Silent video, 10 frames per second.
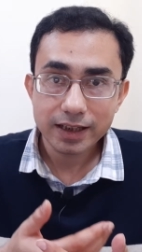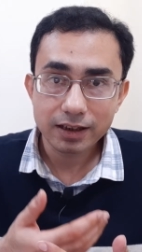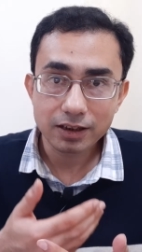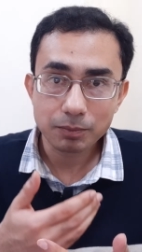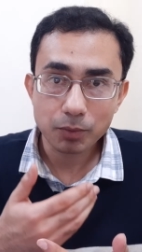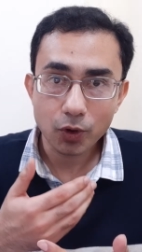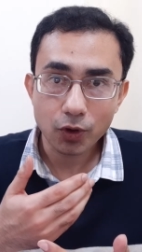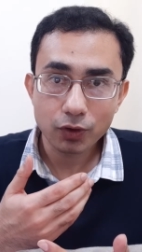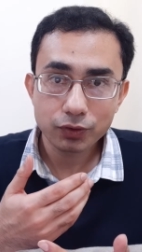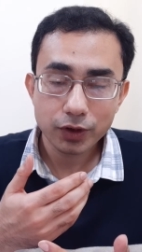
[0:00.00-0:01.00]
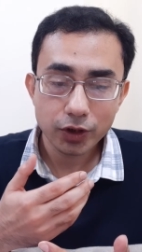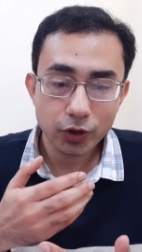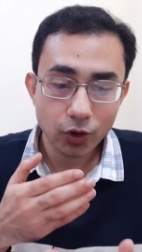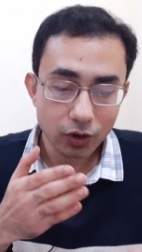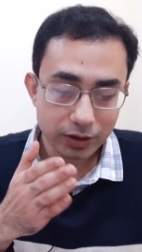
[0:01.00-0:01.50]
of
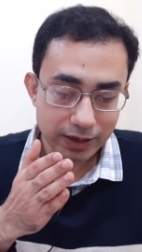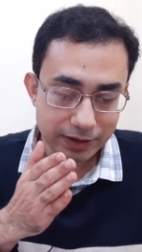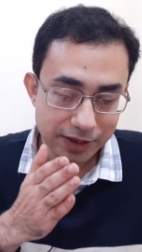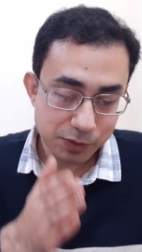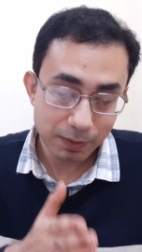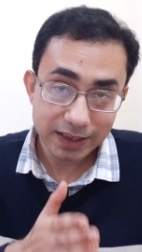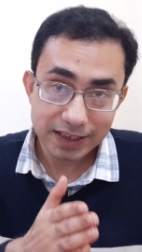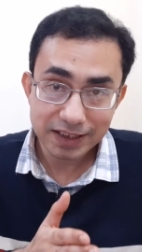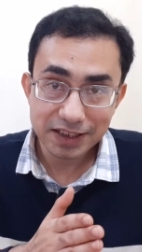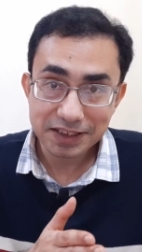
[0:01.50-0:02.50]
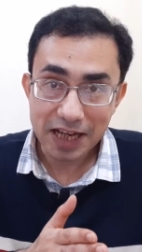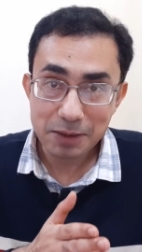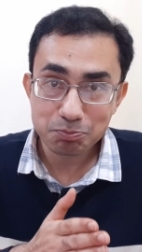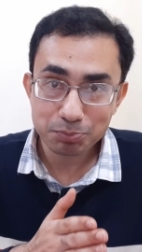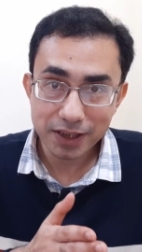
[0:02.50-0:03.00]
not respecting the
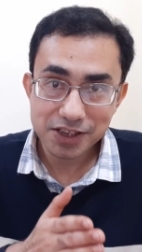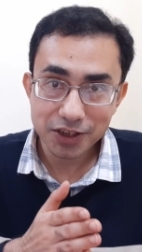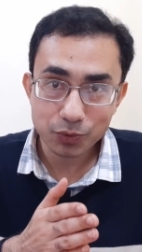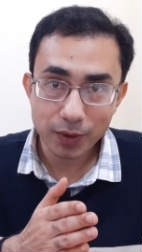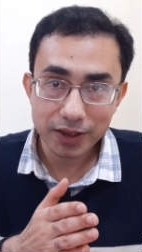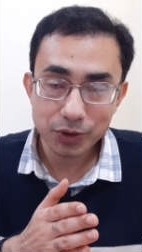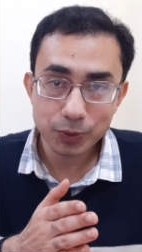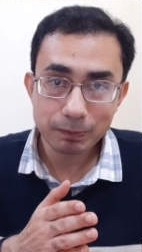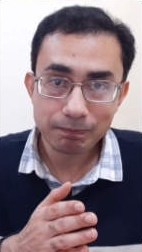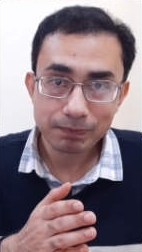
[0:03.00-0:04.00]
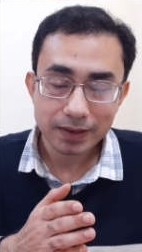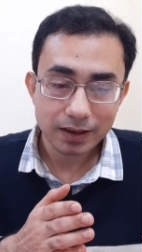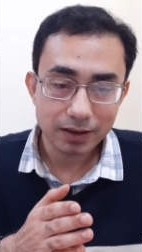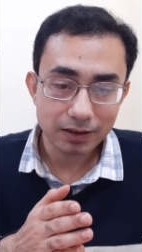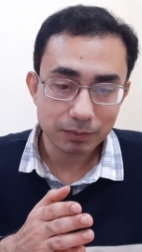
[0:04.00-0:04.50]
time pressure when you
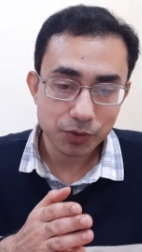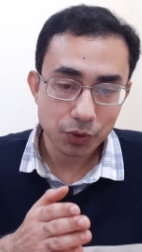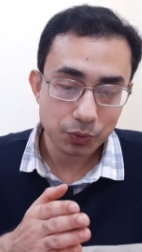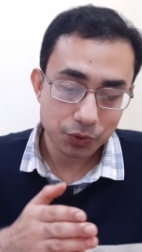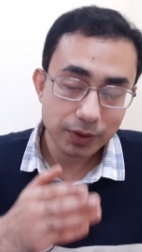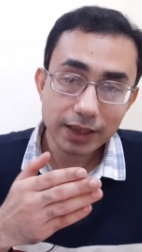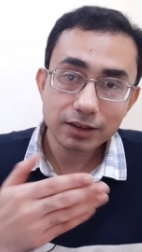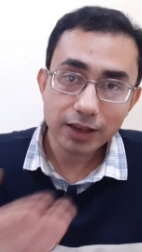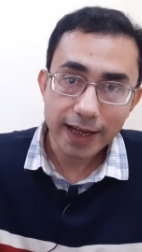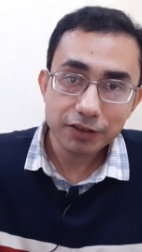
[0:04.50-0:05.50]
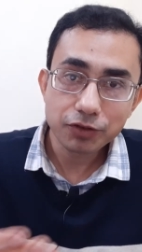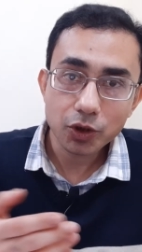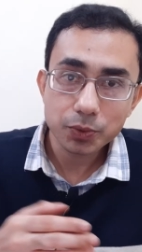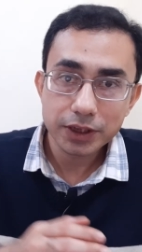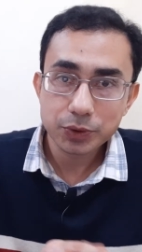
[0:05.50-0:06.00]
so that will carry
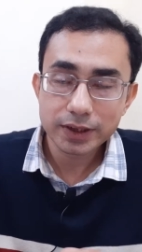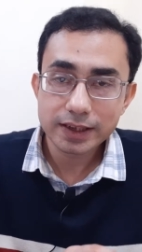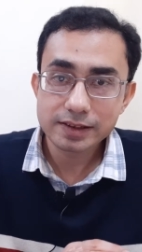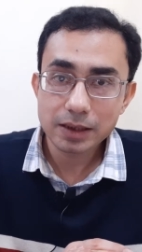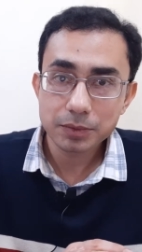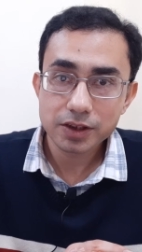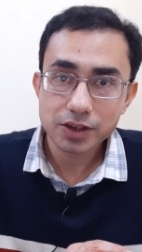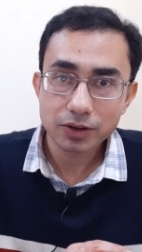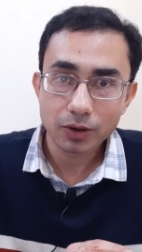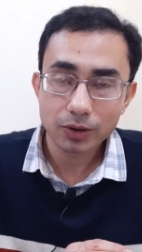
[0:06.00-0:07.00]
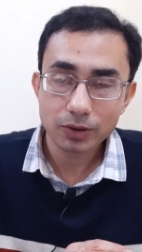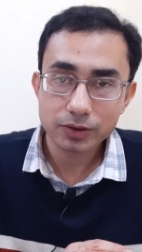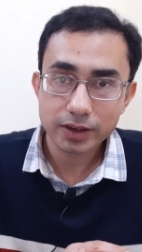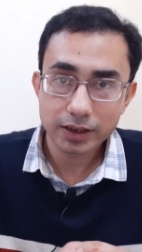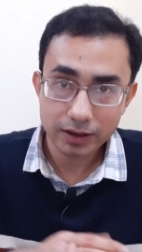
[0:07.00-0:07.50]
forward during the examination
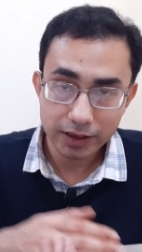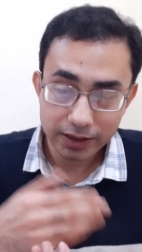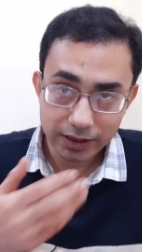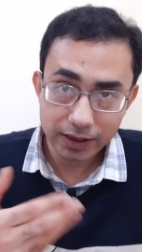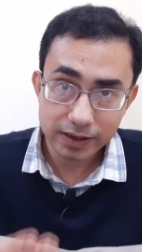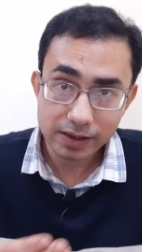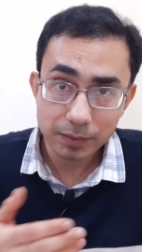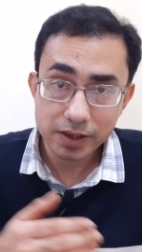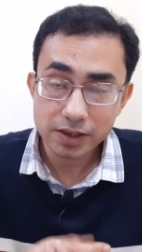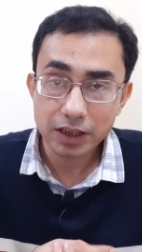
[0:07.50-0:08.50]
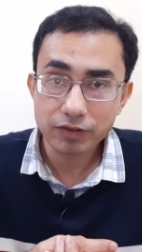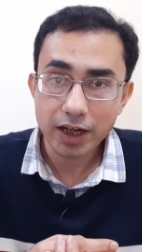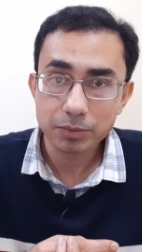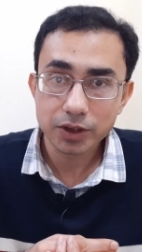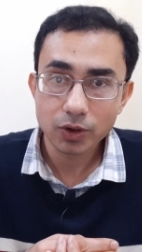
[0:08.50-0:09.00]
hall in an examination
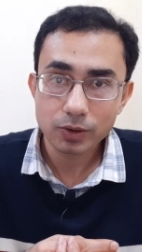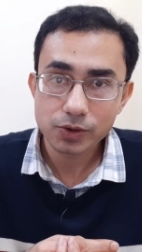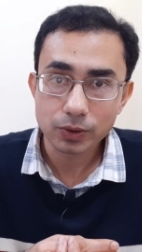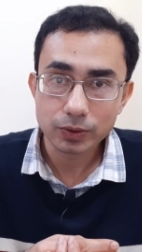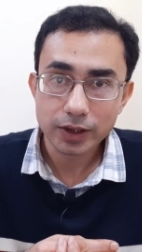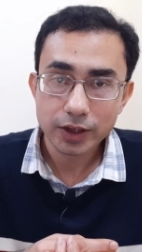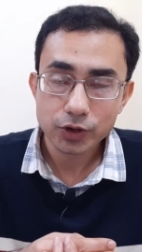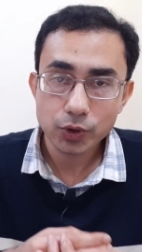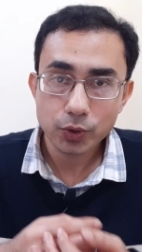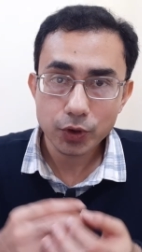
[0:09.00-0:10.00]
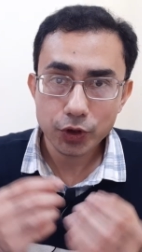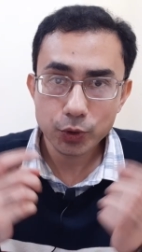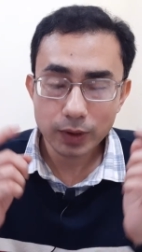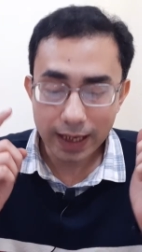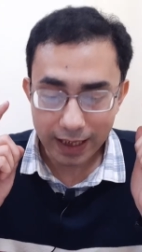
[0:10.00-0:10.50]
environment also. So
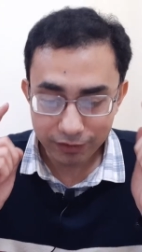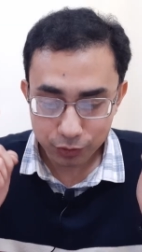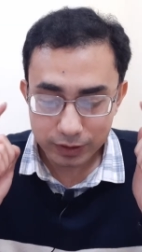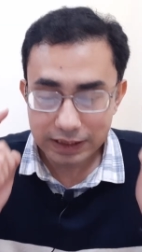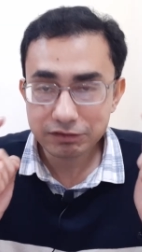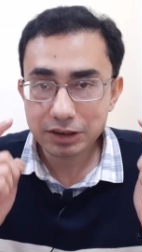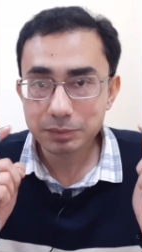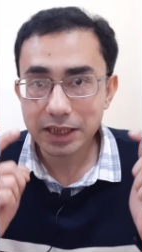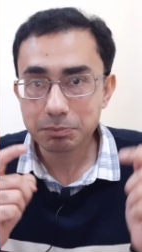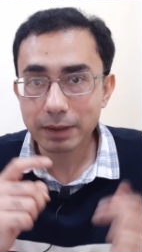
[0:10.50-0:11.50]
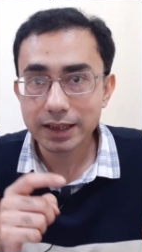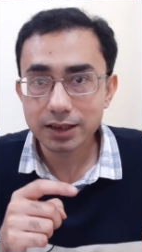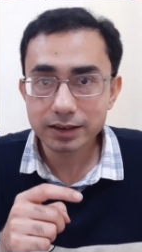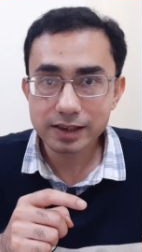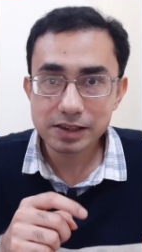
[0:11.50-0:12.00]
you will have to develop that
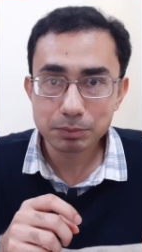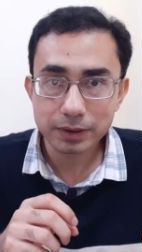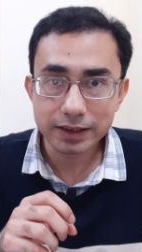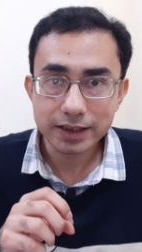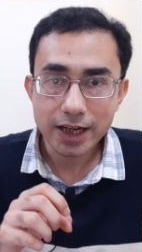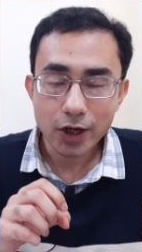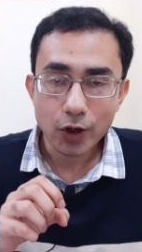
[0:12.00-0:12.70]
mental discipline